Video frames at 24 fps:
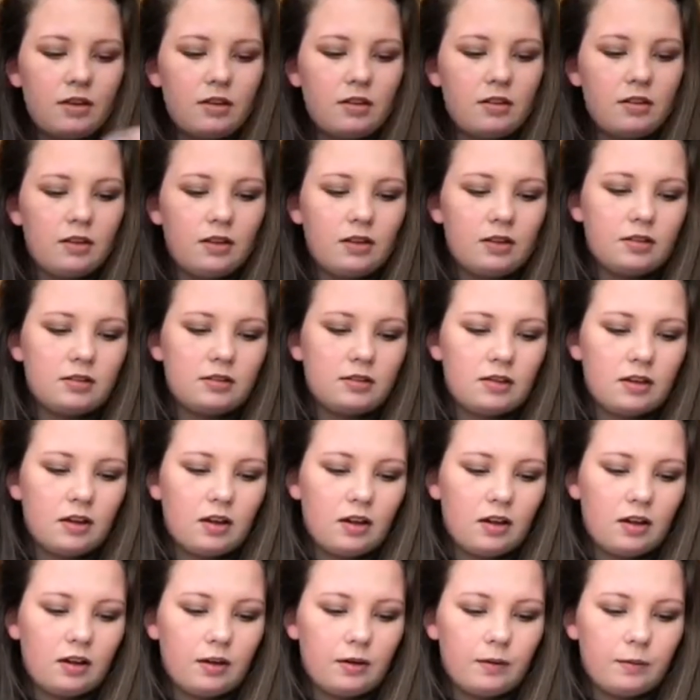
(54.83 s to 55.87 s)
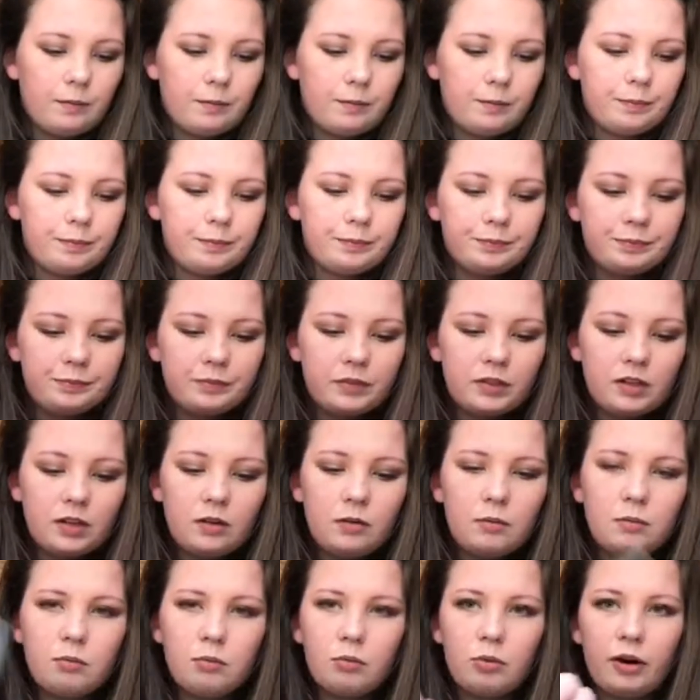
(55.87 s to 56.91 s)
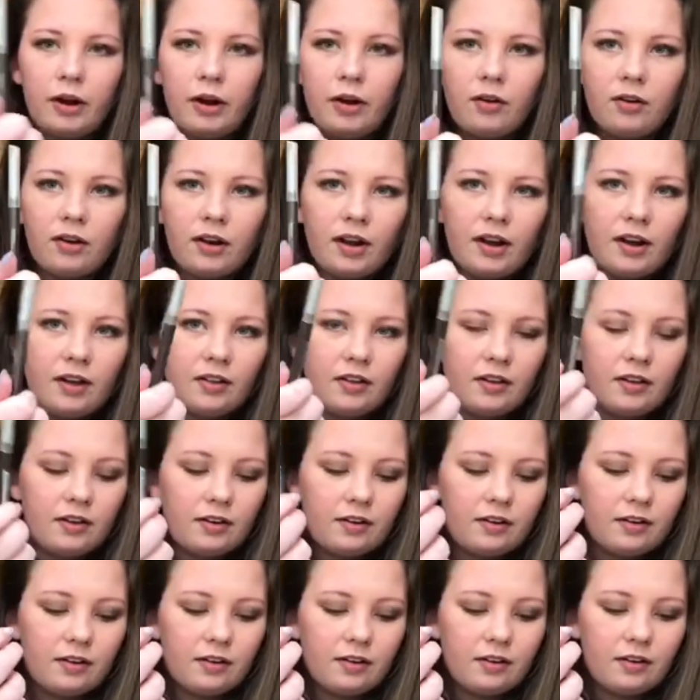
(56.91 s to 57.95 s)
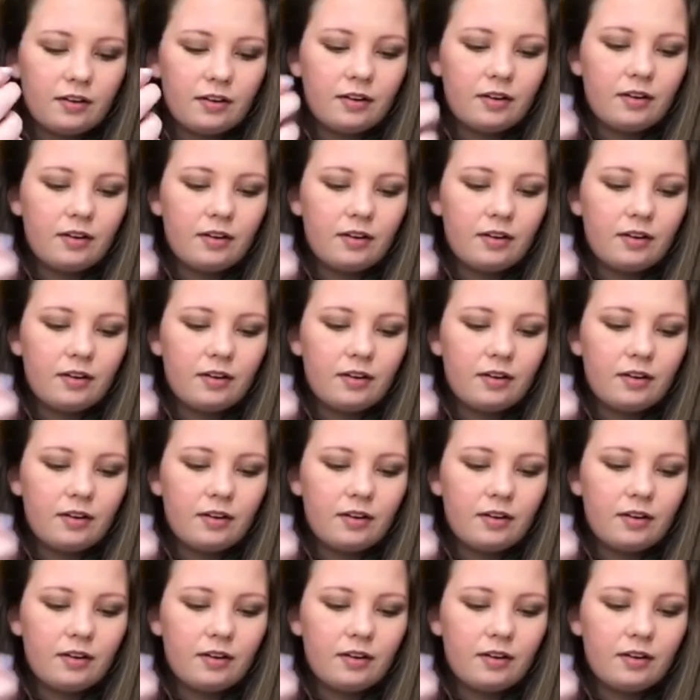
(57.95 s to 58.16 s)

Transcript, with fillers: This um brown eyeliner.